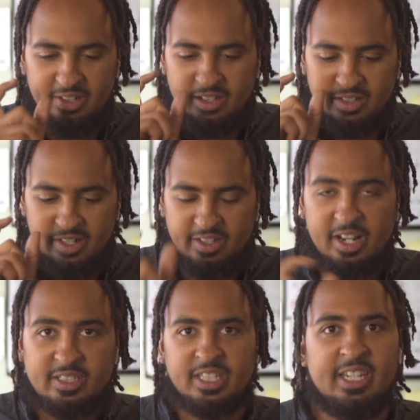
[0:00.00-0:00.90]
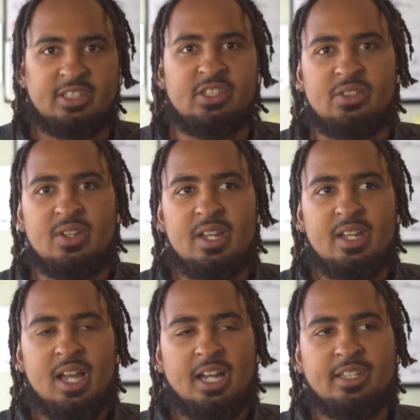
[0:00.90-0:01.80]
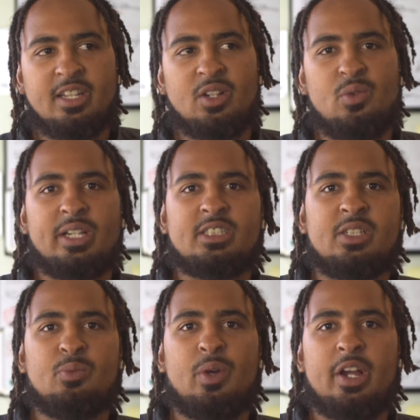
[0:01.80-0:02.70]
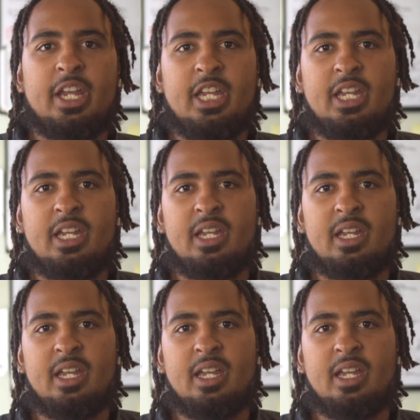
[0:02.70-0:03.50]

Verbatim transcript: they're they're there to get you. Another question where he